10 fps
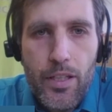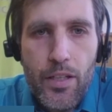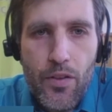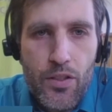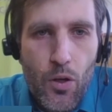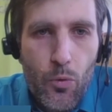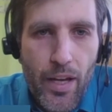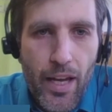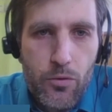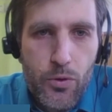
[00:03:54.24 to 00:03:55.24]
Even though
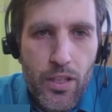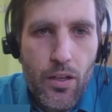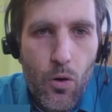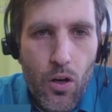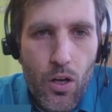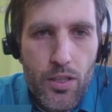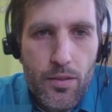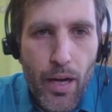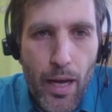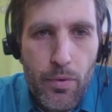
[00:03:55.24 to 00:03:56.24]
we had really
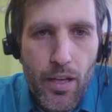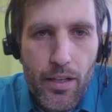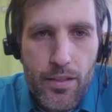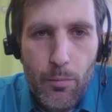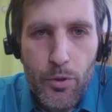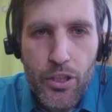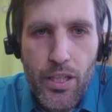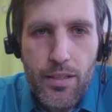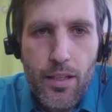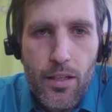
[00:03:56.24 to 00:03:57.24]
low-cost pipeline
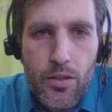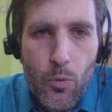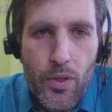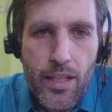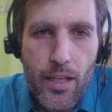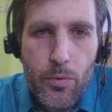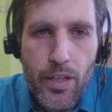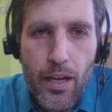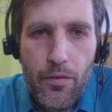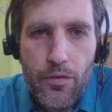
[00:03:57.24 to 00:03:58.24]
assumptions, so we said
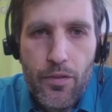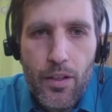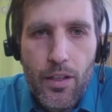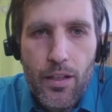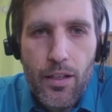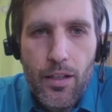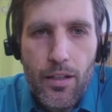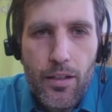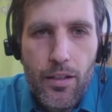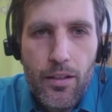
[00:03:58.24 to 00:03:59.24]
we have
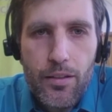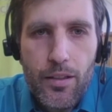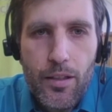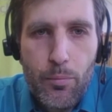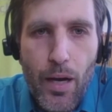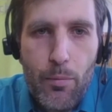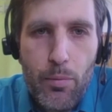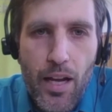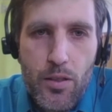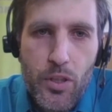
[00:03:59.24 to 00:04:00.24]

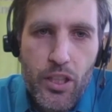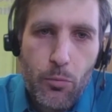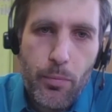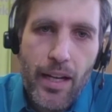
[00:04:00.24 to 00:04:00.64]
pipelines which are